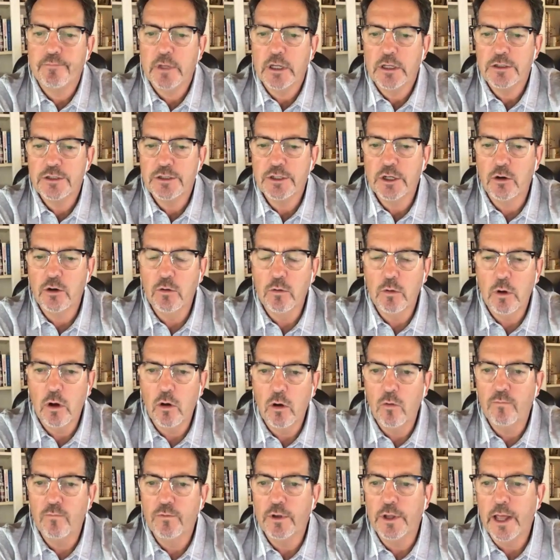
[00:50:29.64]
so
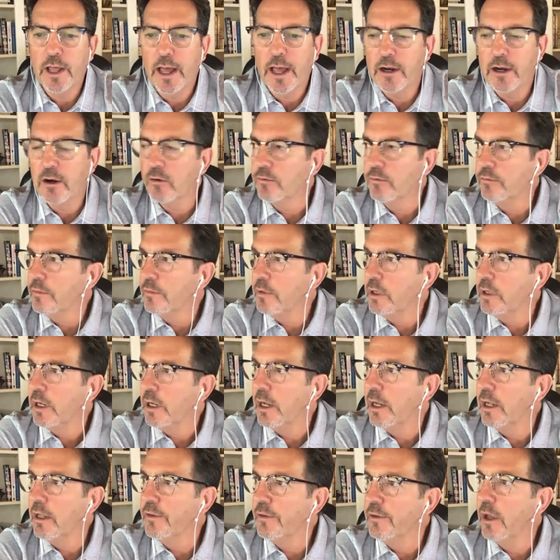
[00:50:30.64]
hopefully I don't,
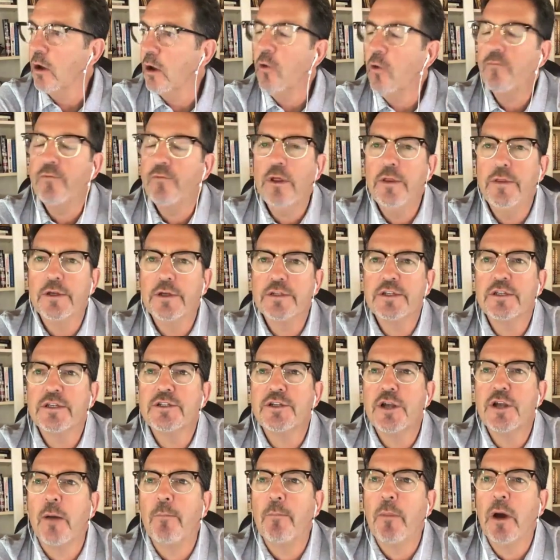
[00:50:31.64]
hopefully this
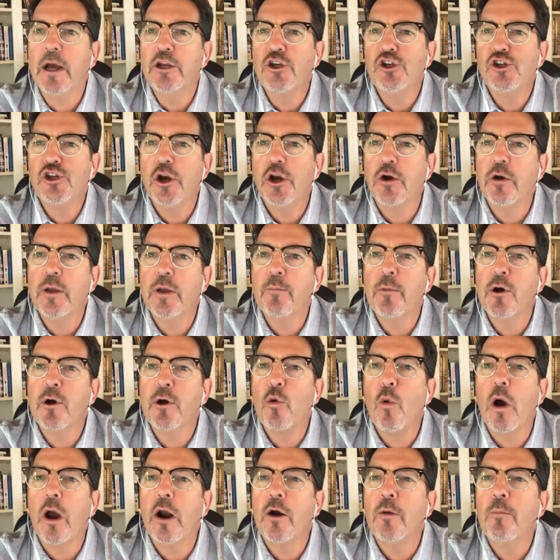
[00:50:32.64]
is not my Jerry
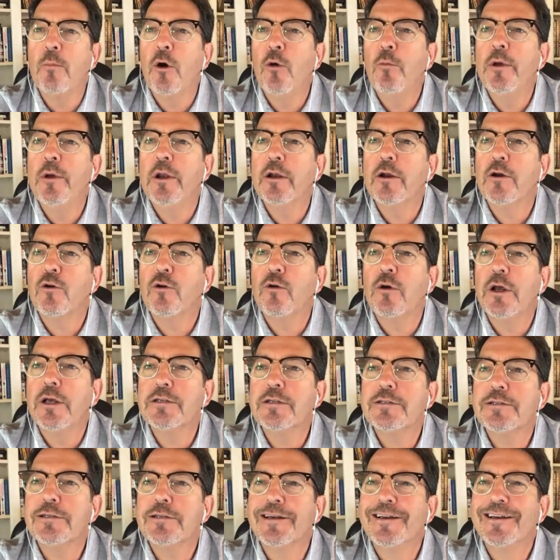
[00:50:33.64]
Maguire moment,
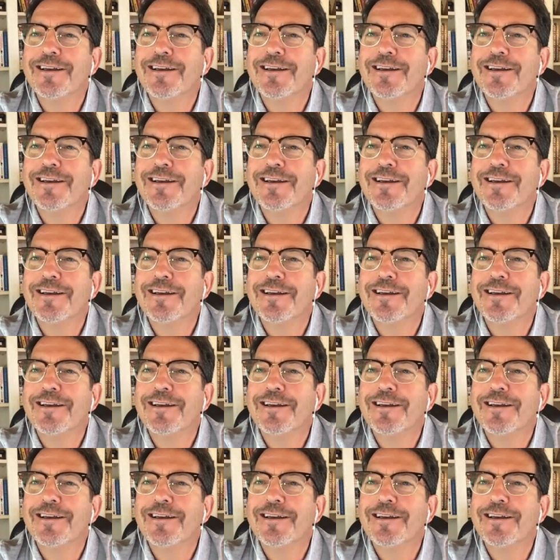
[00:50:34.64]
Chris.